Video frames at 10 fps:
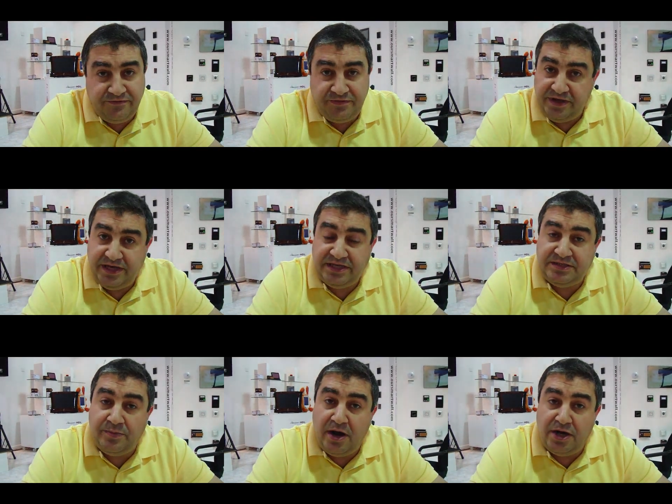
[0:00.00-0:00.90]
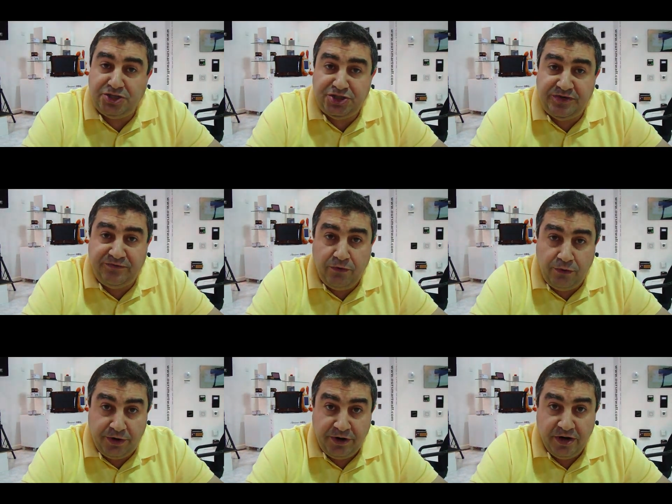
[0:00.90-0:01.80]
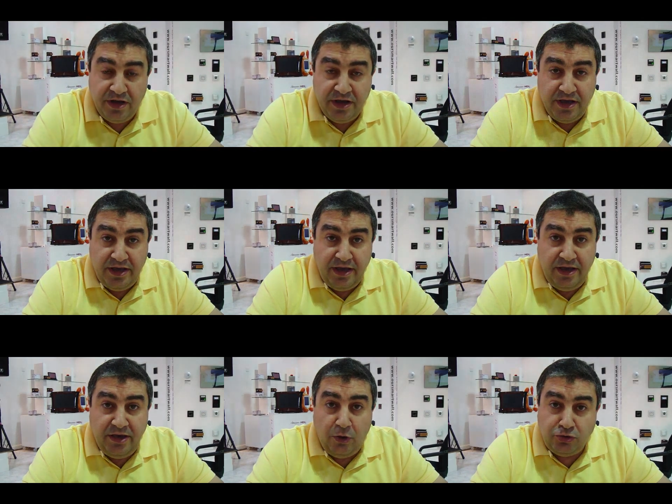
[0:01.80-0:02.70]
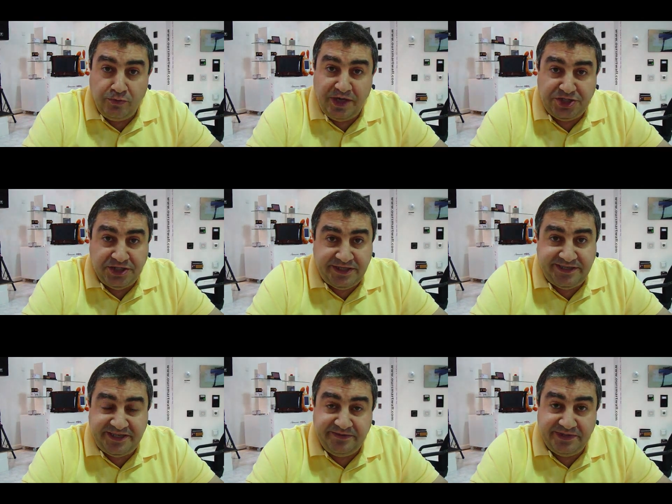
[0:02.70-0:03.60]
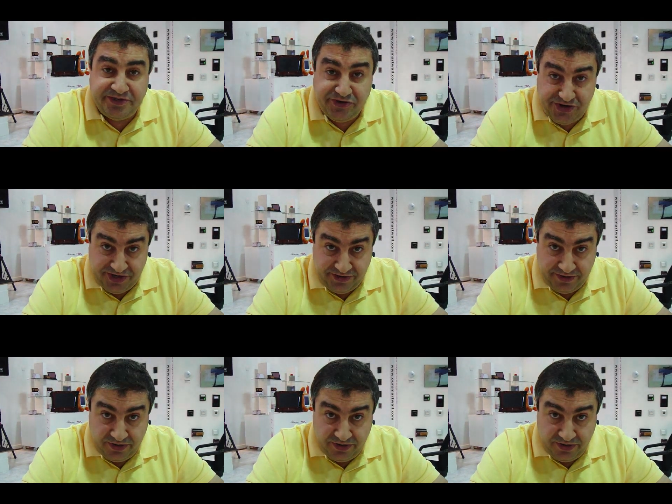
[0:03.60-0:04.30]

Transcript: if the Smart G four uh, automation system is green.